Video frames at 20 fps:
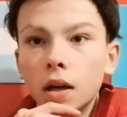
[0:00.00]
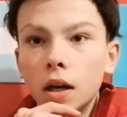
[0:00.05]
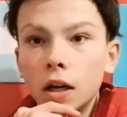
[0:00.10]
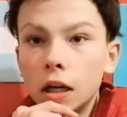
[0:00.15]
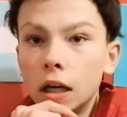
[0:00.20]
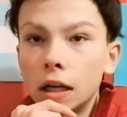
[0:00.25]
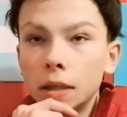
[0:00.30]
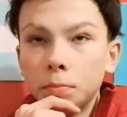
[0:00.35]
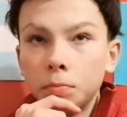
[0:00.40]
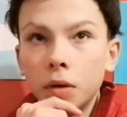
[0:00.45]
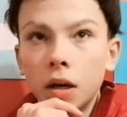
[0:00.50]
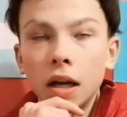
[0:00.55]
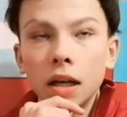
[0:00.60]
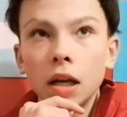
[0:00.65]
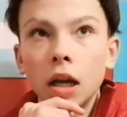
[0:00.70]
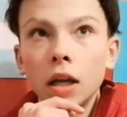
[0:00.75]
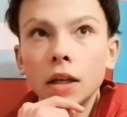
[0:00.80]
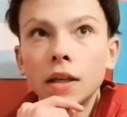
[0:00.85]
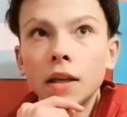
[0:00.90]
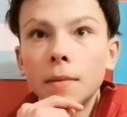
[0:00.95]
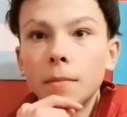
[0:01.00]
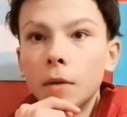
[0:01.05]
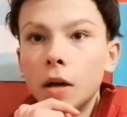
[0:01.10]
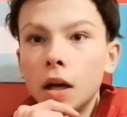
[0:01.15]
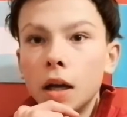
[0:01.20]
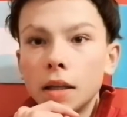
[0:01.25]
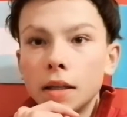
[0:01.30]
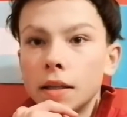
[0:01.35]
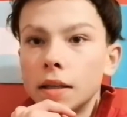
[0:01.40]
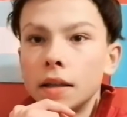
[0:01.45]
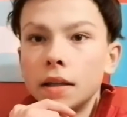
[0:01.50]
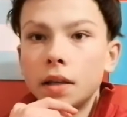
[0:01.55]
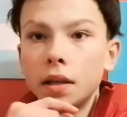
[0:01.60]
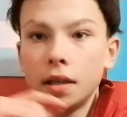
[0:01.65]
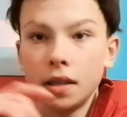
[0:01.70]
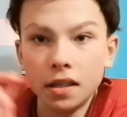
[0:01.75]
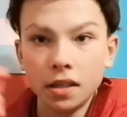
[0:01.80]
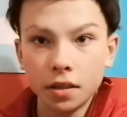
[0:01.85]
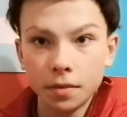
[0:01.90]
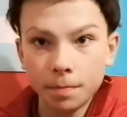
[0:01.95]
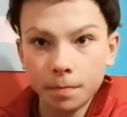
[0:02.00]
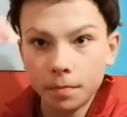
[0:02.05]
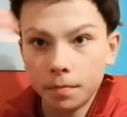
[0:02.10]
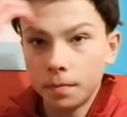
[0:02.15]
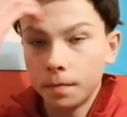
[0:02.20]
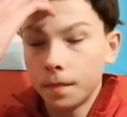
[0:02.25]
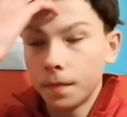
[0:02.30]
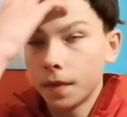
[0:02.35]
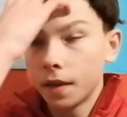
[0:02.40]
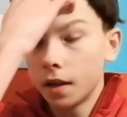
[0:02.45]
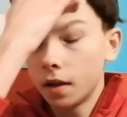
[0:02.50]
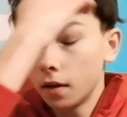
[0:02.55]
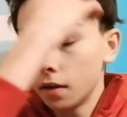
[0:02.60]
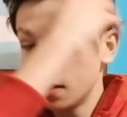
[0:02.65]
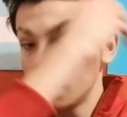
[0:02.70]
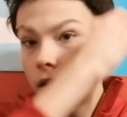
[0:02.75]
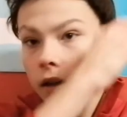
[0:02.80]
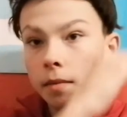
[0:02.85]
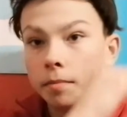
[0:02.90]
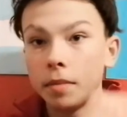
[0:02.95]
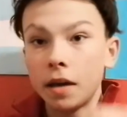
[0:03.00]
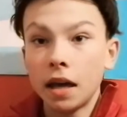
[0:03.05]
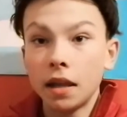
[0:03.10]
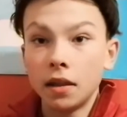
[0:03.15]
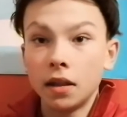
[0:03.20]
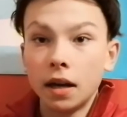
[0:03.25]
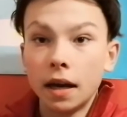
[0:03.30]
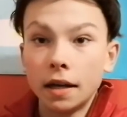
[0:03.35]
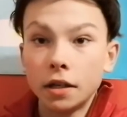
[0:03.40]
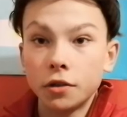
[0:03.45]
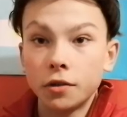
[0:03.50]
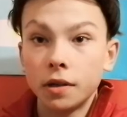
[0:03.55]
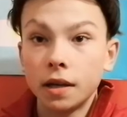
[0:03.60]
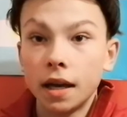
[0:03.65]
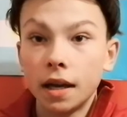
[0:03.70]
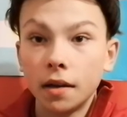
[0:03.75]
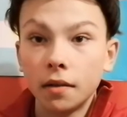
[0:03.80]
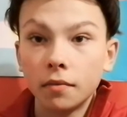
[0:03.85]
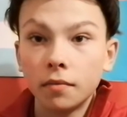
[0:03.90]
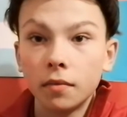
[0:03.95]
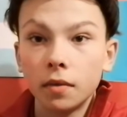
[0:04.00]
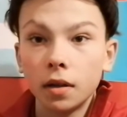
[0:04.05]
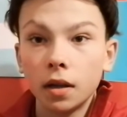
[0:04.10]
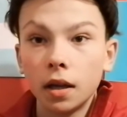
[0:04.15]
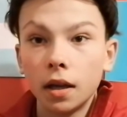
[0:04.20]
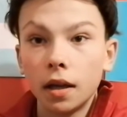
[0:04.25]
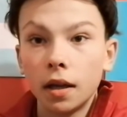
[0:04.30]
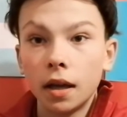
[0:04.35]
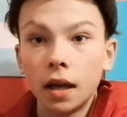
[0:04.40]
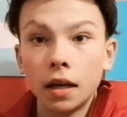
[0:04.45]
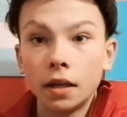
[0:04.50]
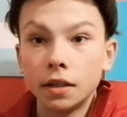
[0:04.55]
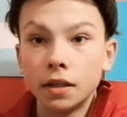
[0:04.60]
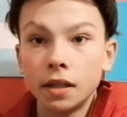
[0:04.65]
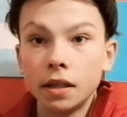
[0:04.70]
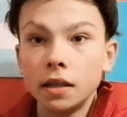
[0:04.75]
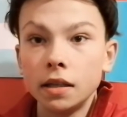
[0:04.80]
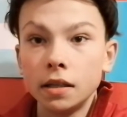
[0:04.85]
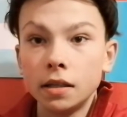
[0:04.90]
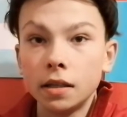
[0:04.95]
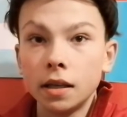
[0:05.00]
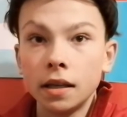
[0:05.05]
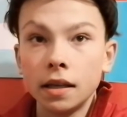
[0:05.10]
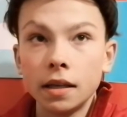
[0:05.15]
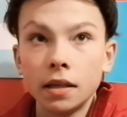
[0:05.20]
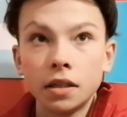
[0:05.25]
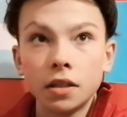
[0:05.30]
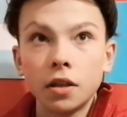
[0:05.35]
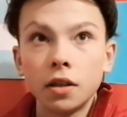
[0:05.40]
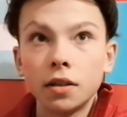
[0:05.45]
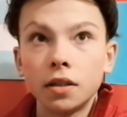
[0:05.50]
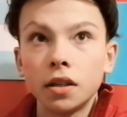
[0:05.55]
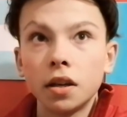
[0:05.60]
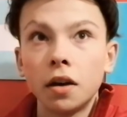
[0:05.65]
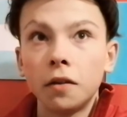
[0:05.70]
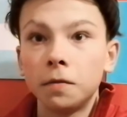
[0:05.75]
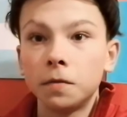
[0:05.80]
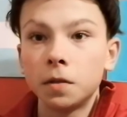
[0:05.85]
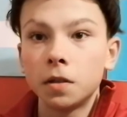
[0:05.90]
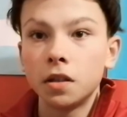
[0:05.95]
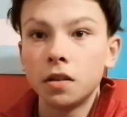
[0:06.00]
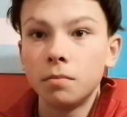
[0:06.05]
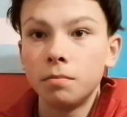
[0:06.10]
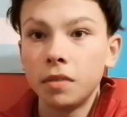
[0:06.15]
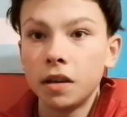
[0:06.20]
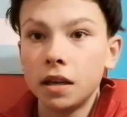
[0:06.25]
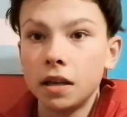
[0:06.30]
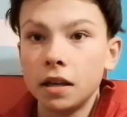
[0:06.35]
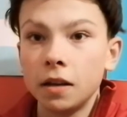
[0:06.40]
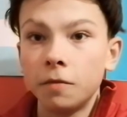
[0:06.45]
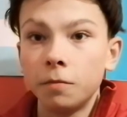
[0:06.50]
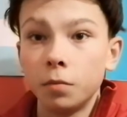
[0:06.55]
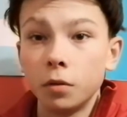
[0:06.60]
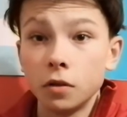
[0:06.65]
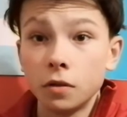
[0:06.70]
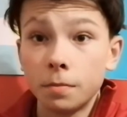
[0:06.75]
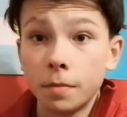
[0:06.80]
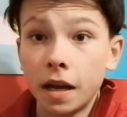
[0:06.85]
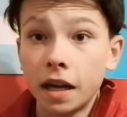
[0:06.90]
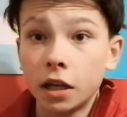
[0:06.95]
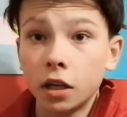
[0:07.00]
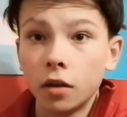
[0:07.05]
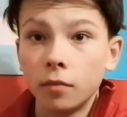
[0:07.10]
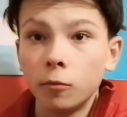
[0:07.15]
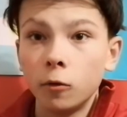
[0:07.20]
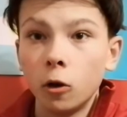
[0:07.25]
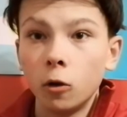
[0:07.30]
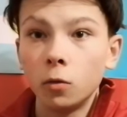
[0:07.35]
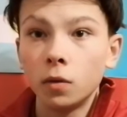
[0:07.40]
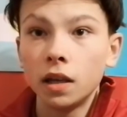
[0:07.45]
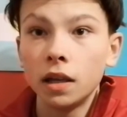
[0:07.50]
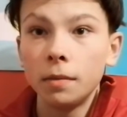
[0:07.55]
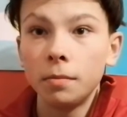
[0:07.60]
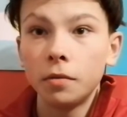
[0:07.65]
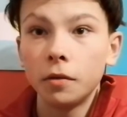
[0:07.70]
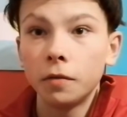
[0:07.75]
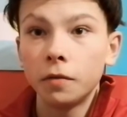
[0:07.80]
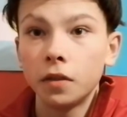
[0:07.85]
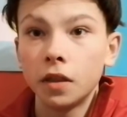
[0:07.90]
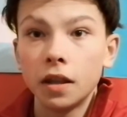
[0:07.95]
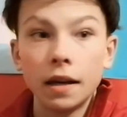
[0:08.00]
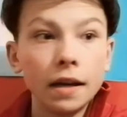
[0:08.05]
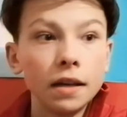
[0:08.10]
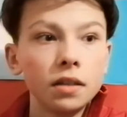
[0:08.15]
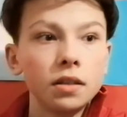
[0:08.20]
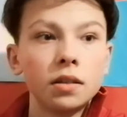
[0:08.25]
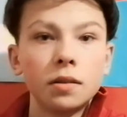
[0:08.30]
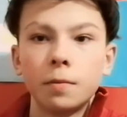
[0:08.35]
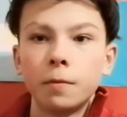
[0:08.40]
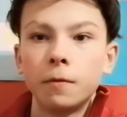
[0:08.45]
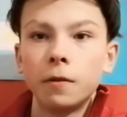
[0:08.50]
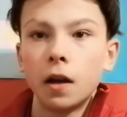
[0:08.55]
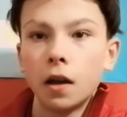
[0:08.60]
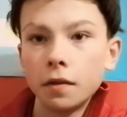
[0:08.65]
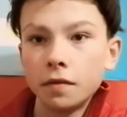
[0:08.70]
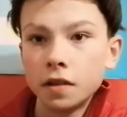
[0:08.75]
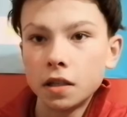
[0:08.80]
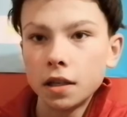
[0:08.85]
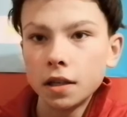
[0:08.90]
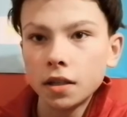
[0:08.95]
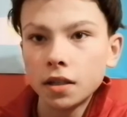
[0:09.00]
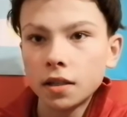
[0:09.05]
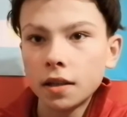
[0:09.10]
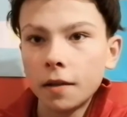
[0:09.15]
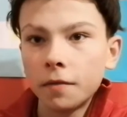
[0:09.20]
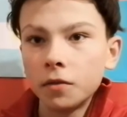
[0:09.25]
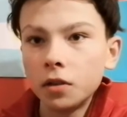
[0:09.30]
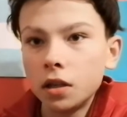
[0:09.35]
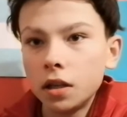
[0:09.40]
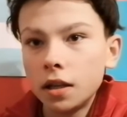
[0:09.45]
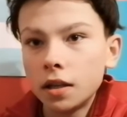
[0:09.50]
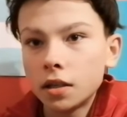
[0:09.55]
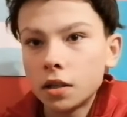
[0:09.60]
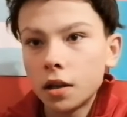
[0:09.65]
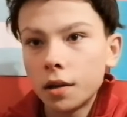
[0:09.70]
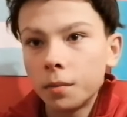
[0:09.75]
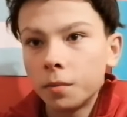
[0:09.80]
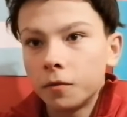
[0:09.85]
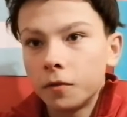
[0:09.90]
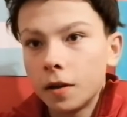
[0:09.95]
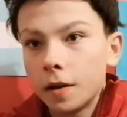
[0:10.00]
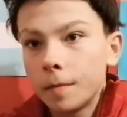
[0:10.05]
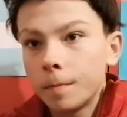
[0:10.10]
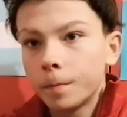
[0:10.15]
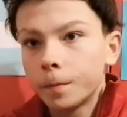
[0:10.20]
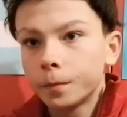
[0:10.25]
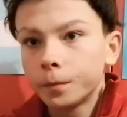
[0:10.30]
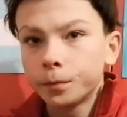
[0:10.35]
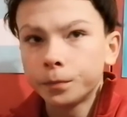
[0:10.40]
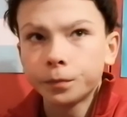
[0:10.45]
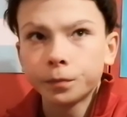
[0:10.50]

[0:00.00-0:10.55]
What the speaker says: I like him. I think he's better than Adrian, and he is good enough to be Liverpool's backup goalkeeper for the next 5, 6, 7 years, hopefully.